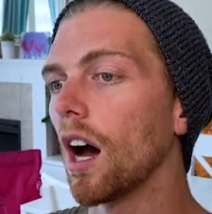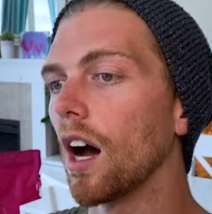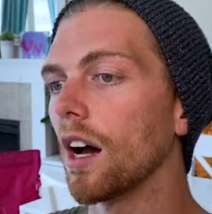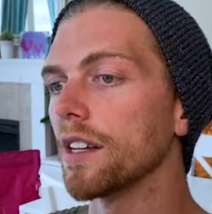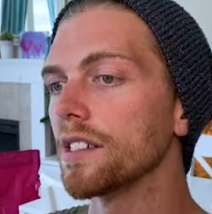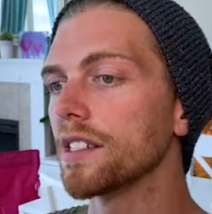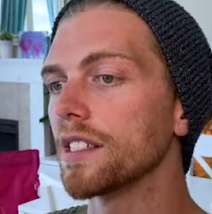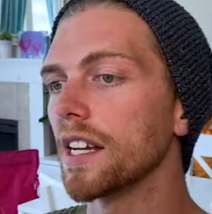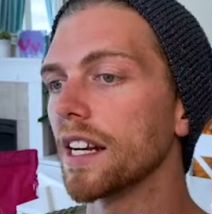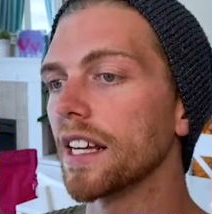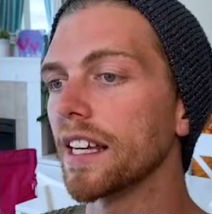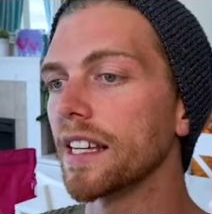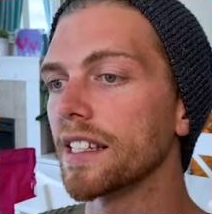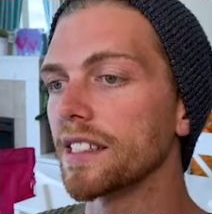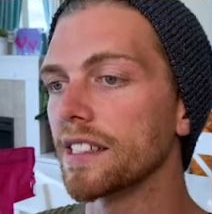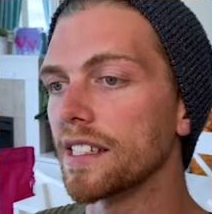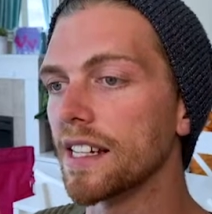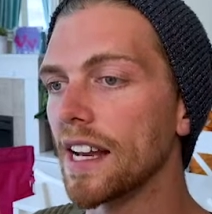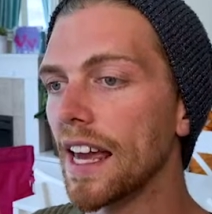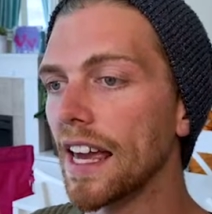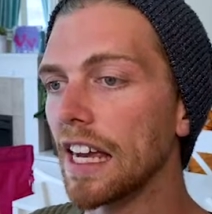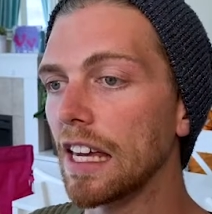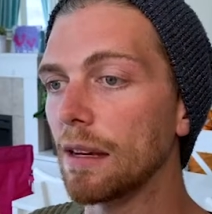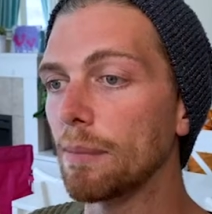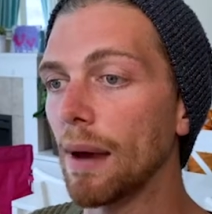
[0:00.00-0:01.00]
setting its
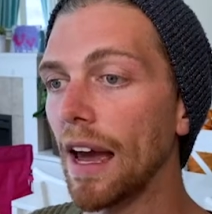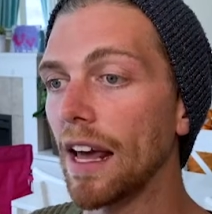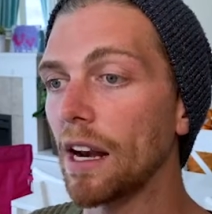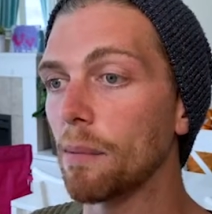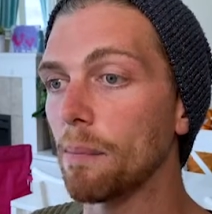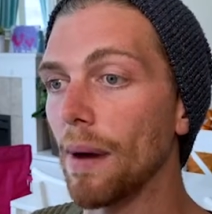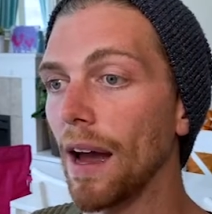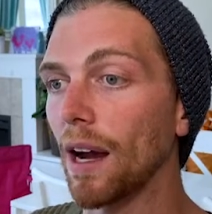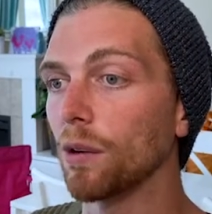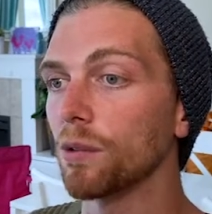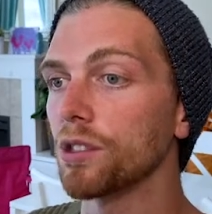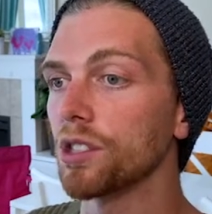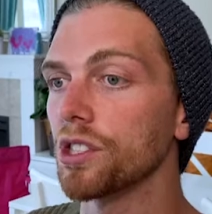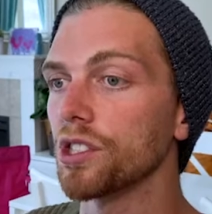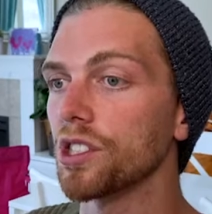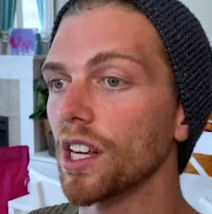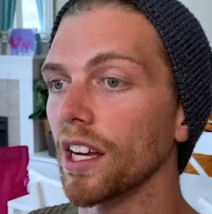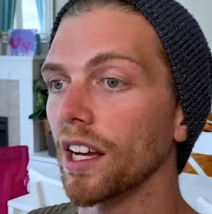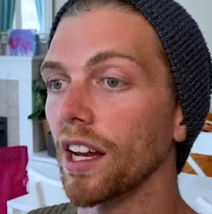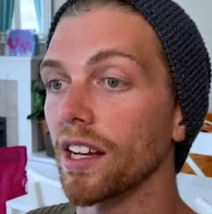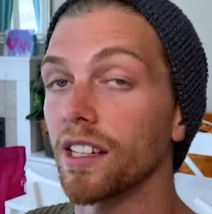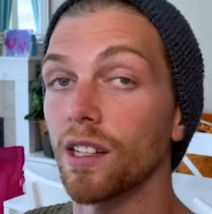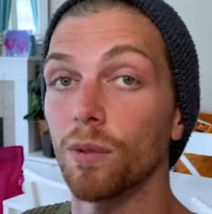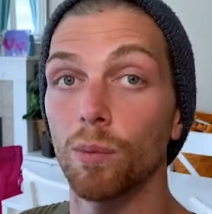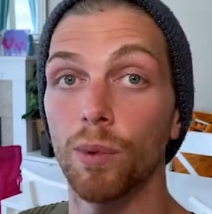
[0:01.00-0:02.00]
name and amount just
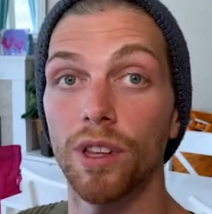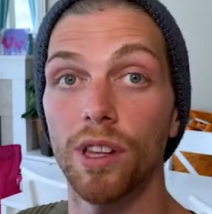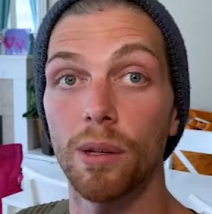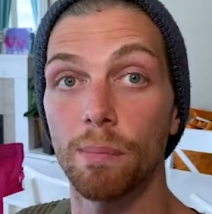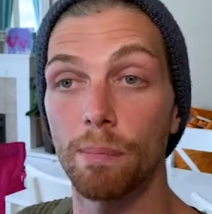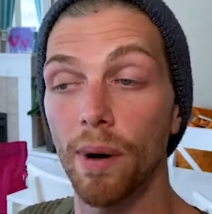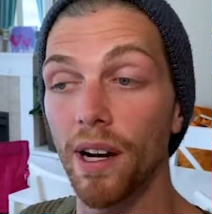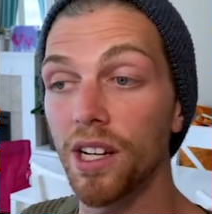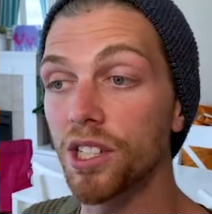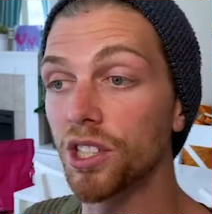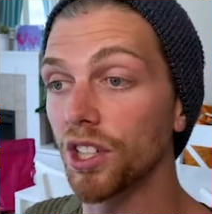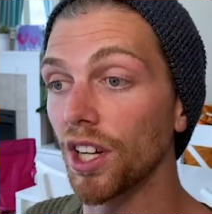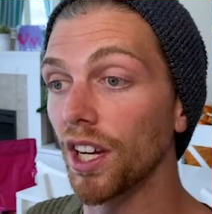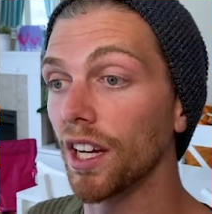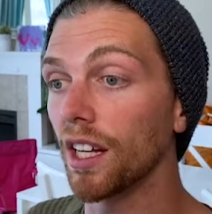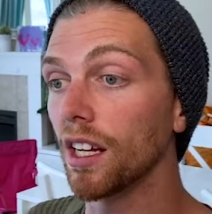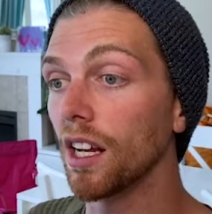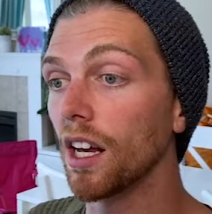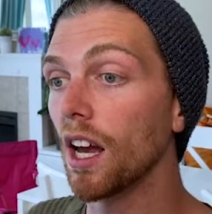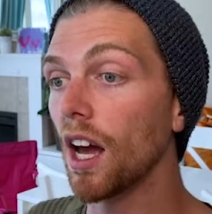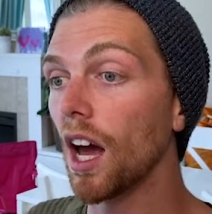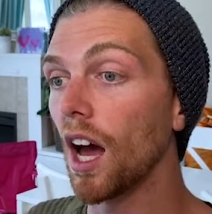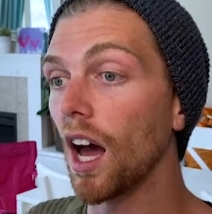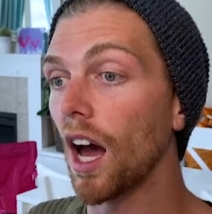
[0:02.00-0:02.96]
like I did with the budget.